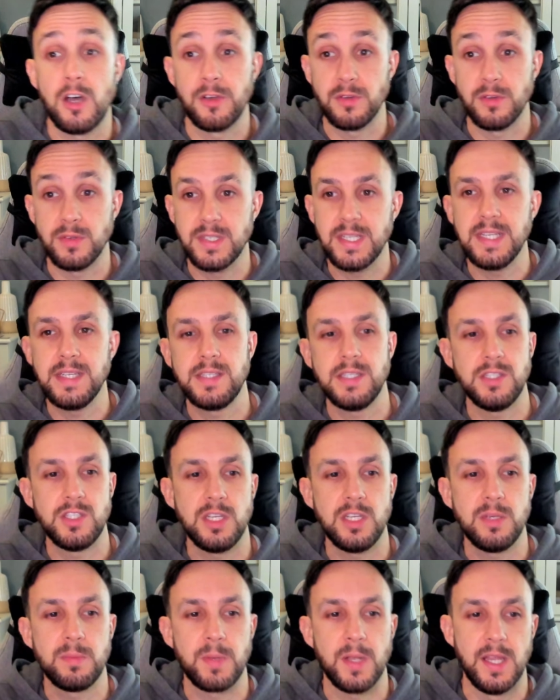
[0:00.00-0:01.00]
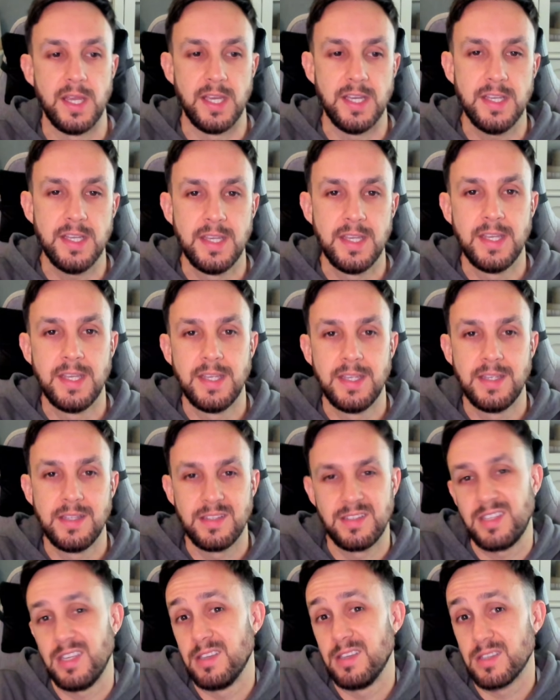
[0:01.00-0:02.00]
on TCG Player
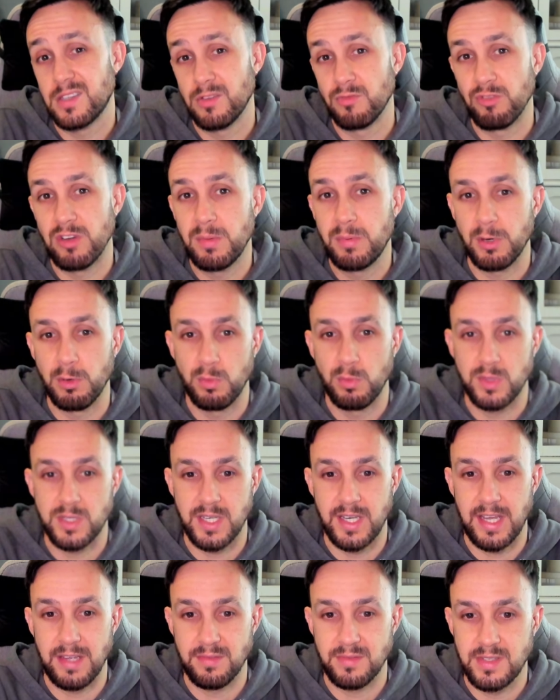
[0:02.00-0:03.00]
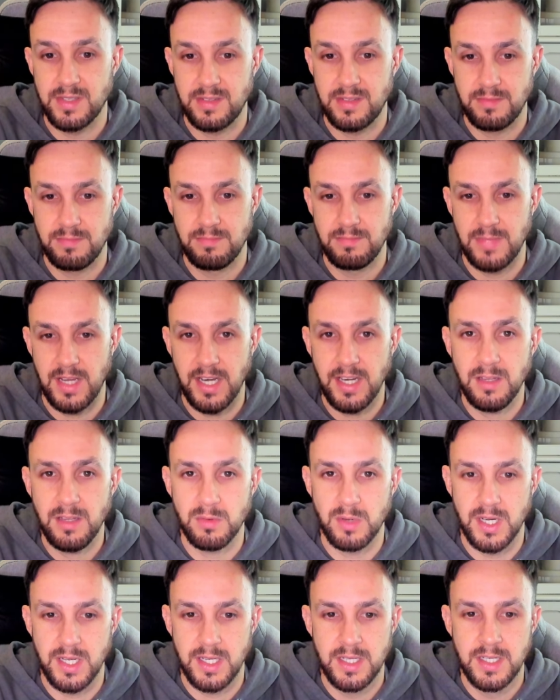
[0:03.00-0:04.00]
since the reprint was announced
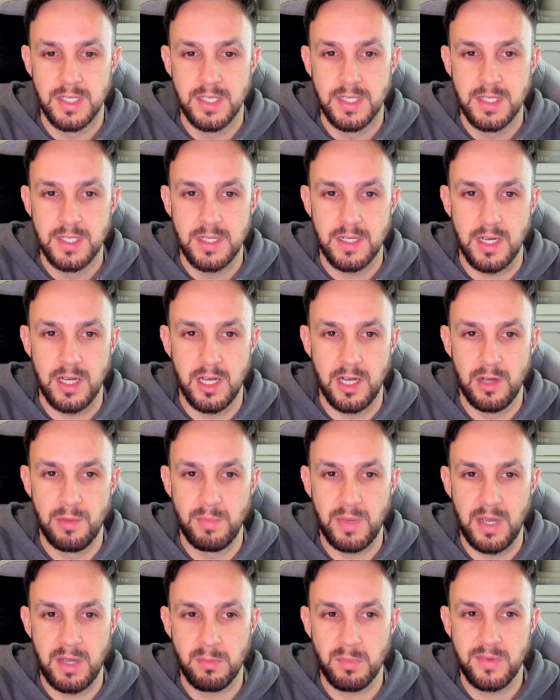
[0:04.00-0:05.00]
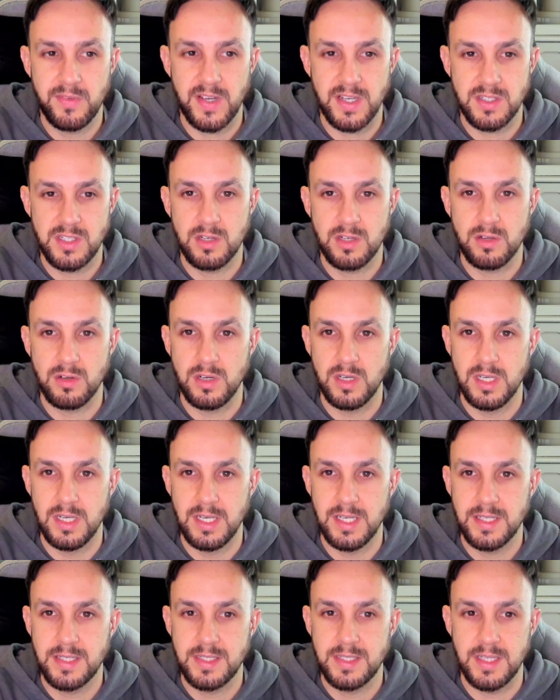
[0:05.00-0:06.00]
anyway. And we've actually got a
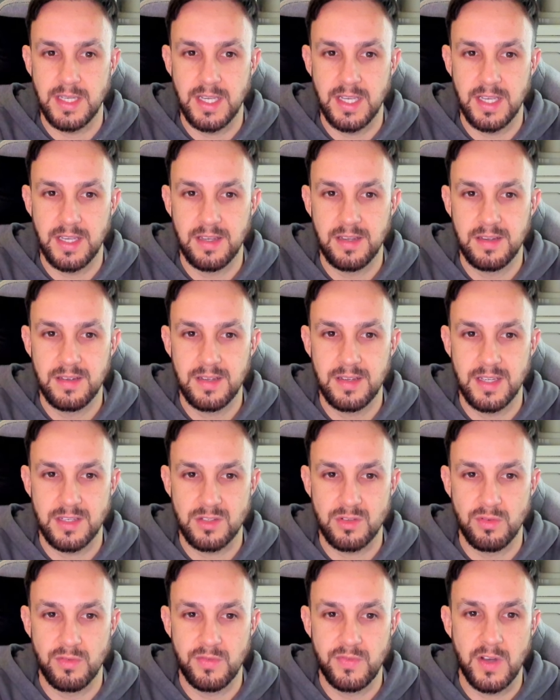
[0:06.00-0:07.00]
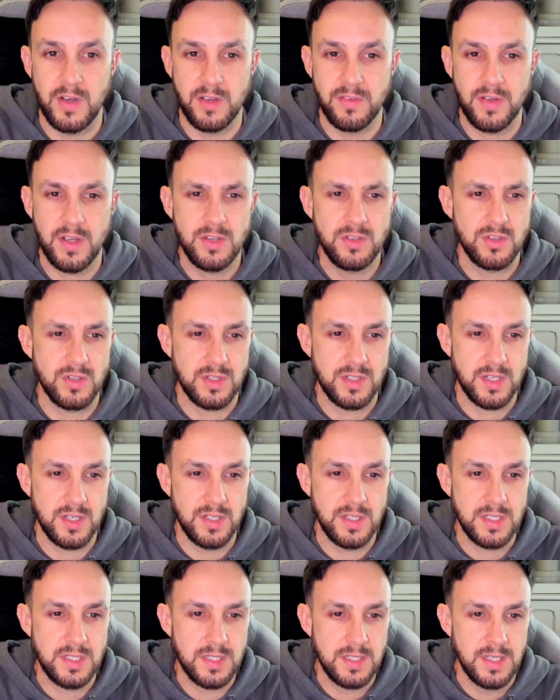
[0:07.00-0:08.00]
listing at sort of 500, so
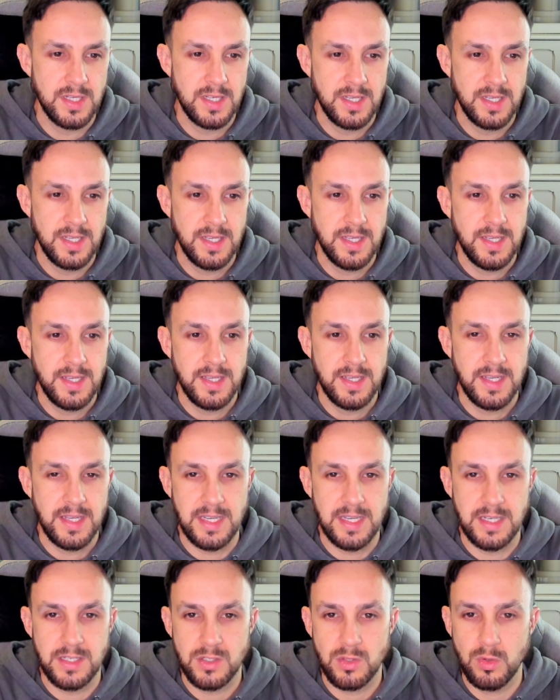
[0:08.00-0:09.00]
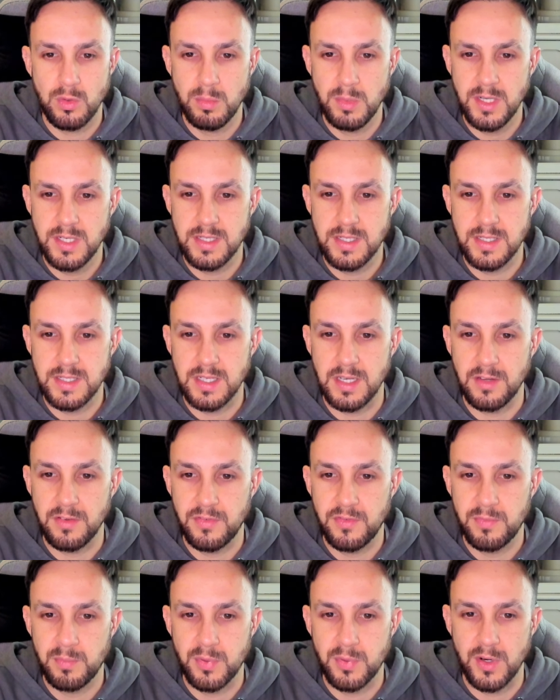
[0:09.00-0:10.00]
it's almost as
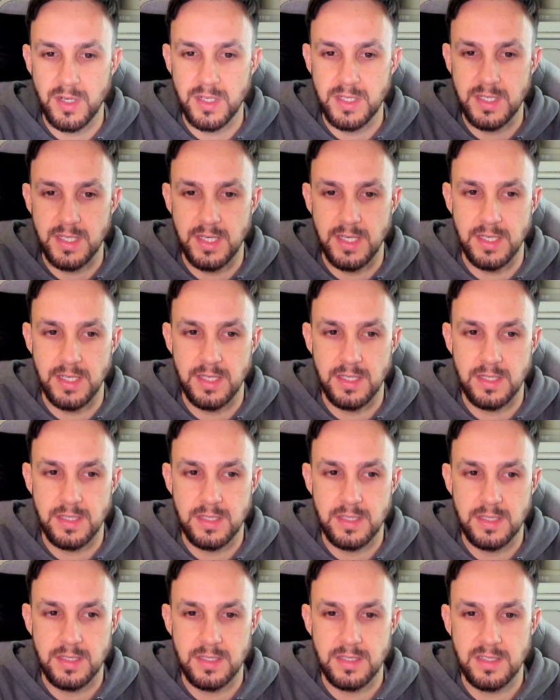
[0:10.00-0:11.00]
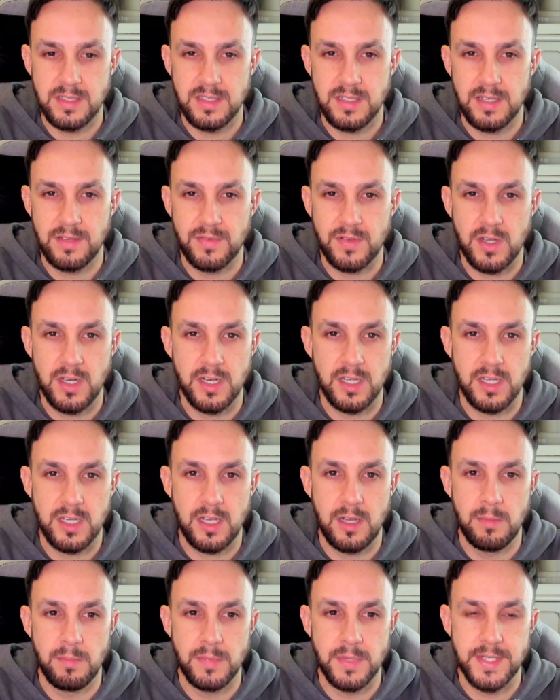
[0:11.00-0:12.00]
if prices have kind of
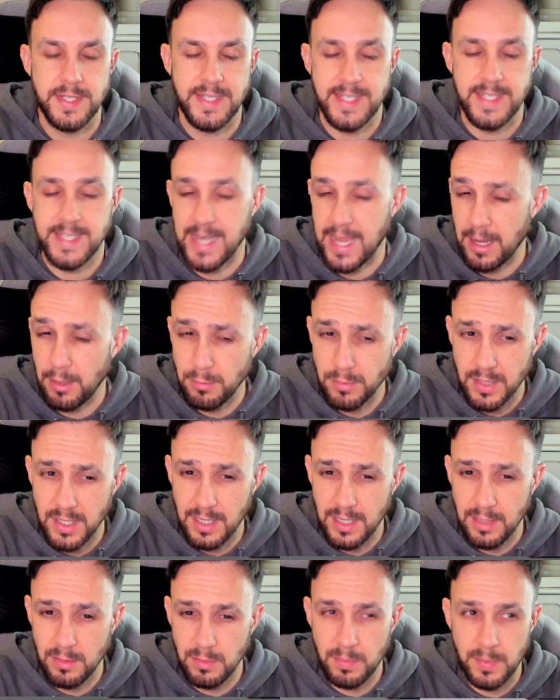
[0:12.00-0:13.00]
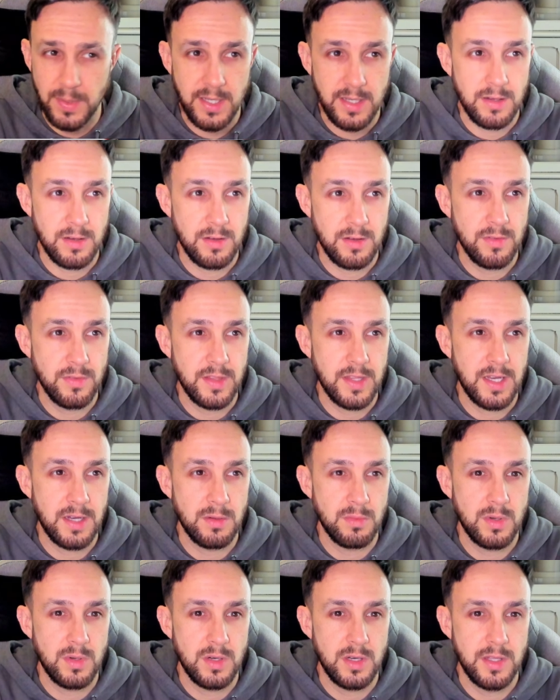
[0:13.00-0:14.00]
come down a little bit on that
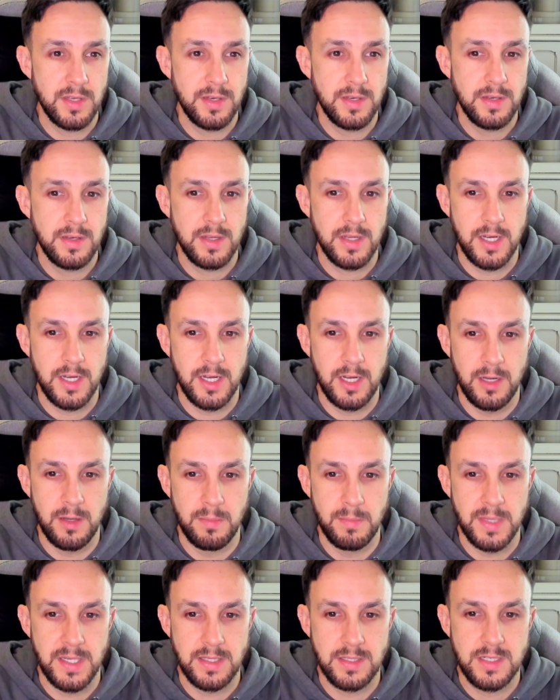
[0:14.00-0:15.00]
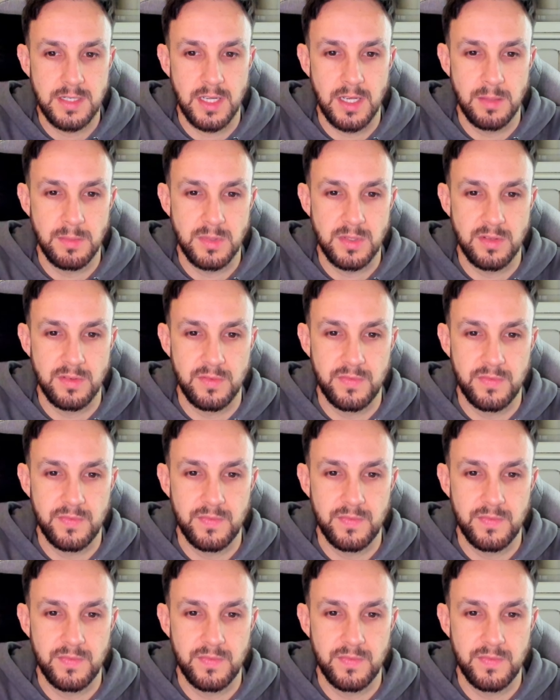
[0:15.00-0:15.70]
one, in terms of,